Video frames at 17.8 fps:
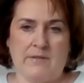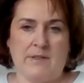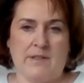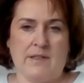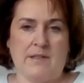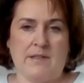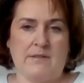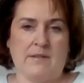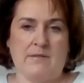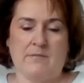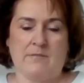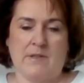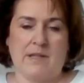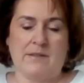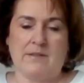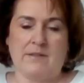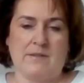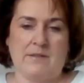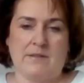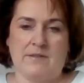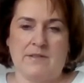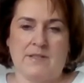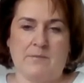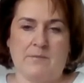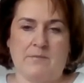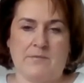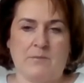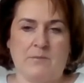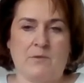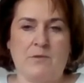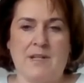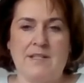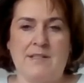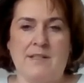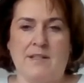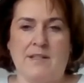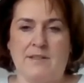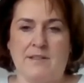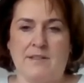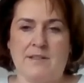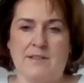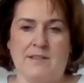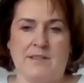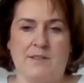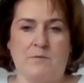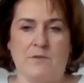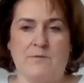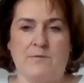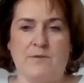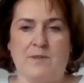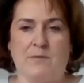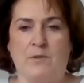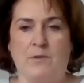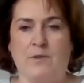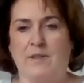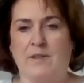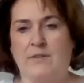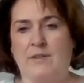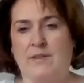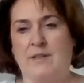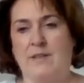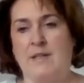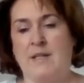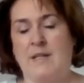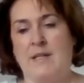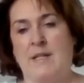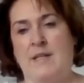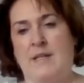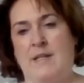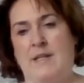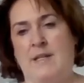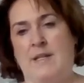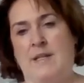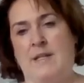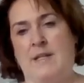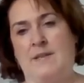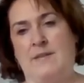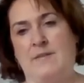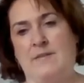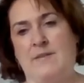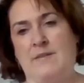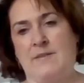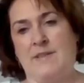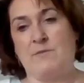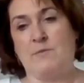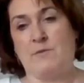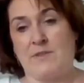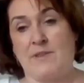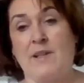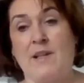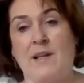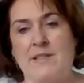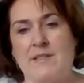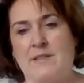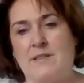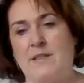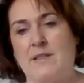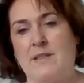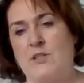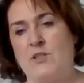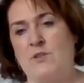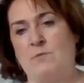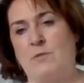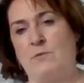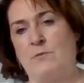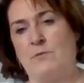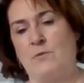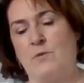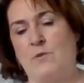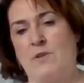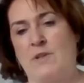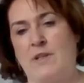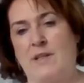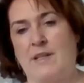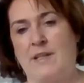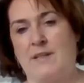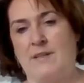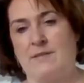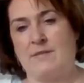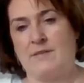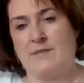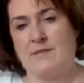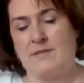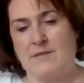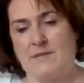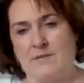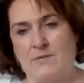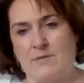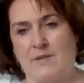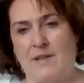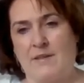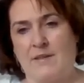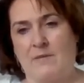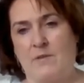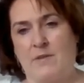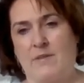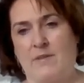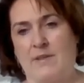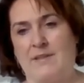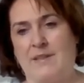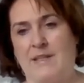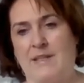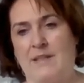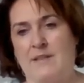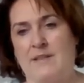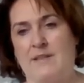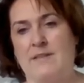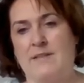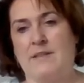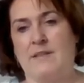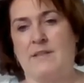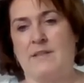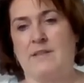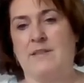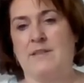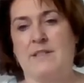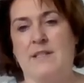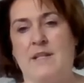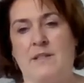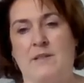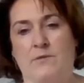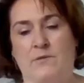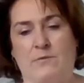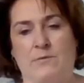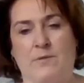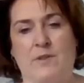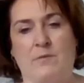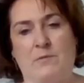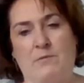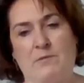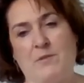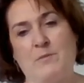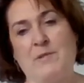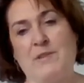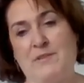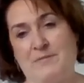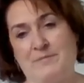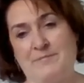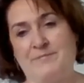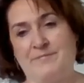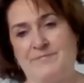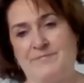They had some crazy ideas, and it was fun working there. And so this was the last station before I, together with Andreas, decided to found Marinomed.